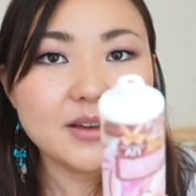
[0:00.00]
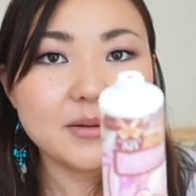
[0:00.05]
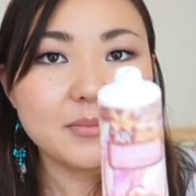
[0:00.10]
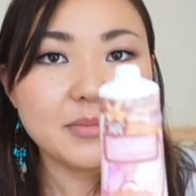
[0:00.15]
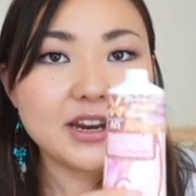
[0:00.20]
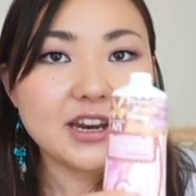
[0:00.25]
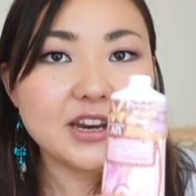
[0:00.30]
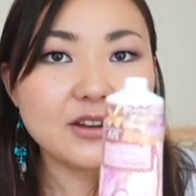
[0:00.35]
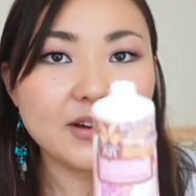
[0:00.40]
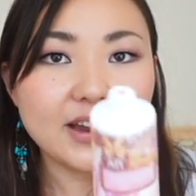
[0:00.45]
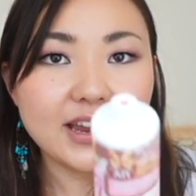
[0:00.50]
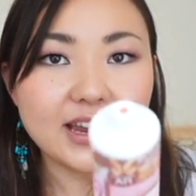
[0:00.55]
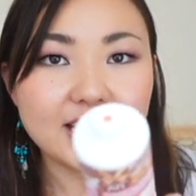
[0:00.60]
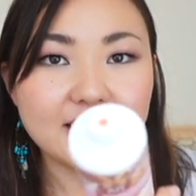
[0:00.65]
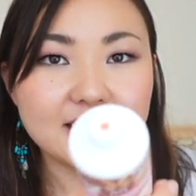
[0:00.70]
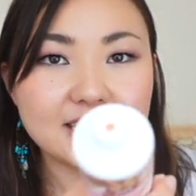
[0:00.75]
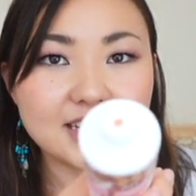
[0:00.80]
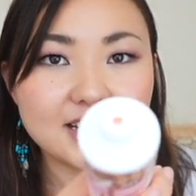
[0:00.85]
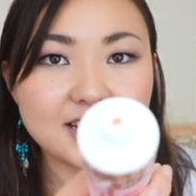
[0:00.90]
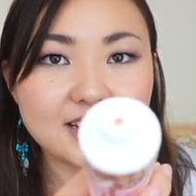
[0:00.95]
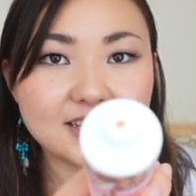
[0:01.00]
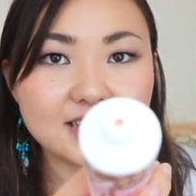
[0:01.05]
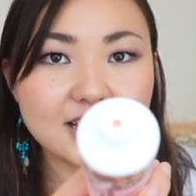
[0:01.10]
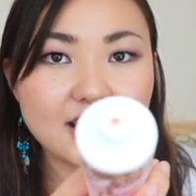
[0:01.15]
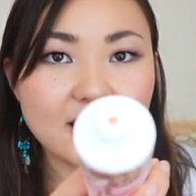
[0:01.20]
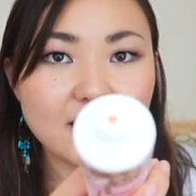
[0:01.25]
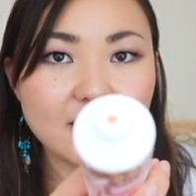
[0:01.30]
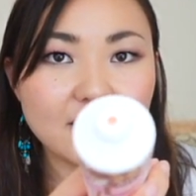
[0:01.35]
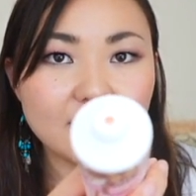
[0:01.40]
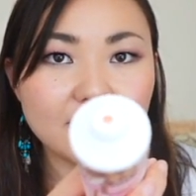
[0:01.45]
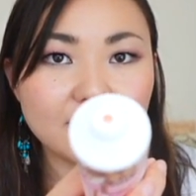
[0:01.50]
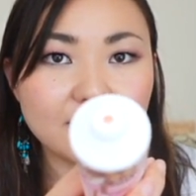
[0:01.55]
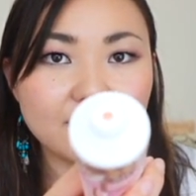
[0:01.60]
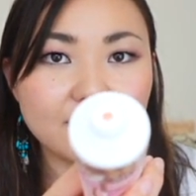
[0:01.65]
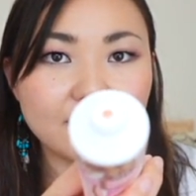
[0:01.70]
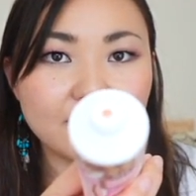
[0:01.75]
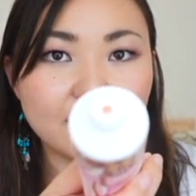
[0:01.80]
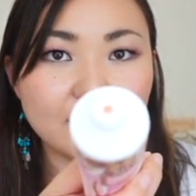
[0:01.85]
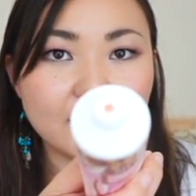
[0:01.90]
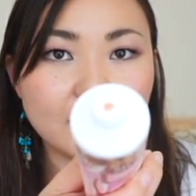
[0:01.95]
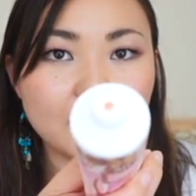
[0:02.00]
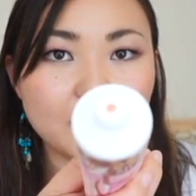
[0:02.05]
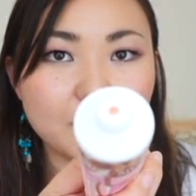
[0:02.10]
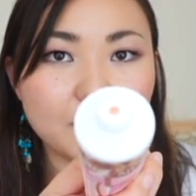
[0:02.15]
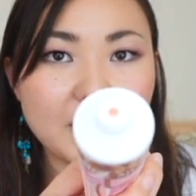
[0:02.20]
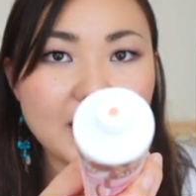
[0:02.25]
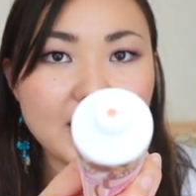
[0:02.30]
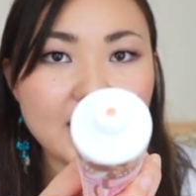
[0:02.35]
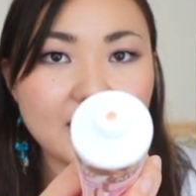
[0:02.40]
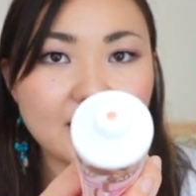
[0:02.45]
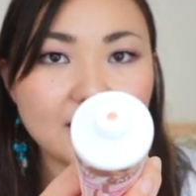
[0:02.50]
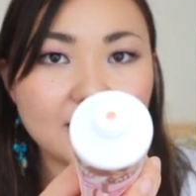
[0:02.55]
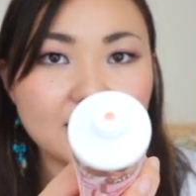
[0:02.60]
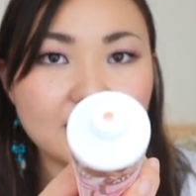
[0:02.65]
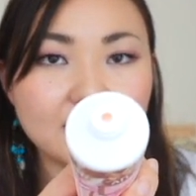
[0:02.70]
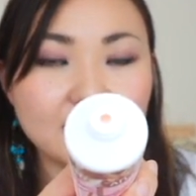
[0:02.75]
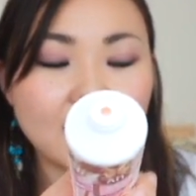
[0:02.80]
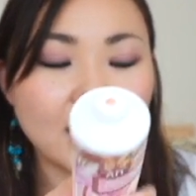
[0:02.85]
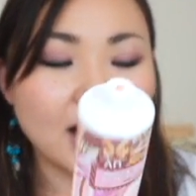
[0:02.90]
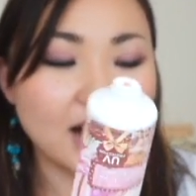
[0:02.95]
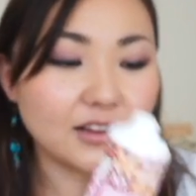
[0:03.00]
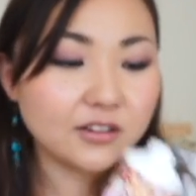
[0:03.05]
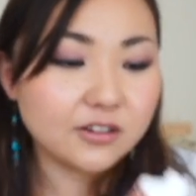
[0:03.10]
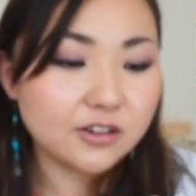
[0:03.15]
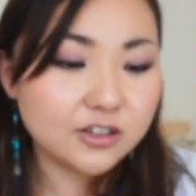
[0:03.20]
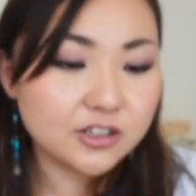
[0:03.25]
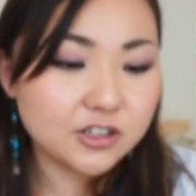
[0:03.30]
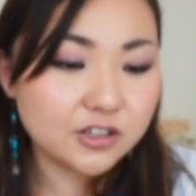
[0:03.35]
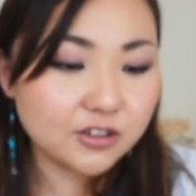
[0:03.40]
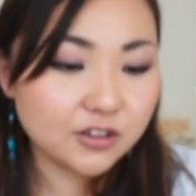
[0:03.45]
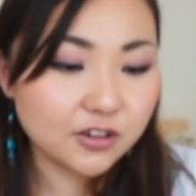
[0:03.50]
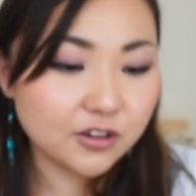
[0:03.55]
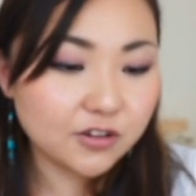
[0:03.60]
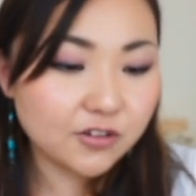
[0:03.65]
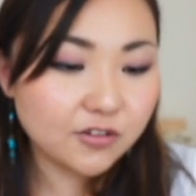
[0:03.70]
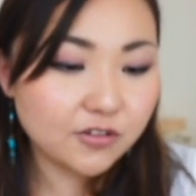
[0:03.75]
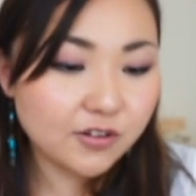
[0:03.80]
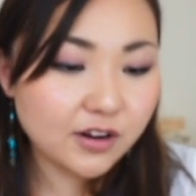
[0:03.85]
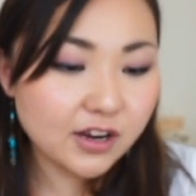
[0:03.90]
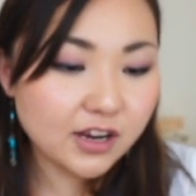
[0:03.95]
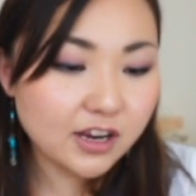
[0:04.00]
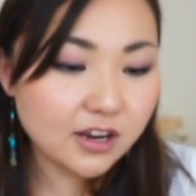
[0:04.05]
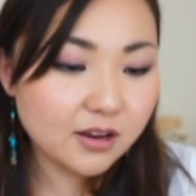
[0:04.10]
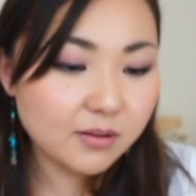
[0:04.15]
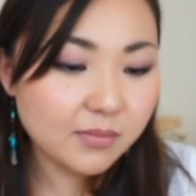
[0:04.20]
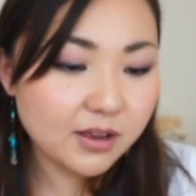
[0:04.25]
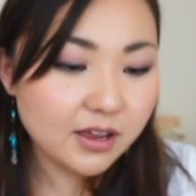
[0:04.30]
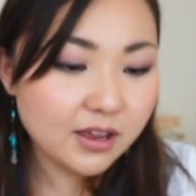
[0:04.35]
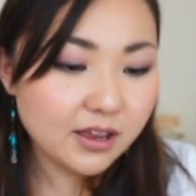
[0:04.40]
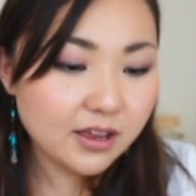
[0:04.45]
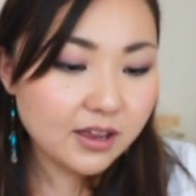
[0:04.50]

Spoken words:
But anyway, it does have like a pink color to the cream,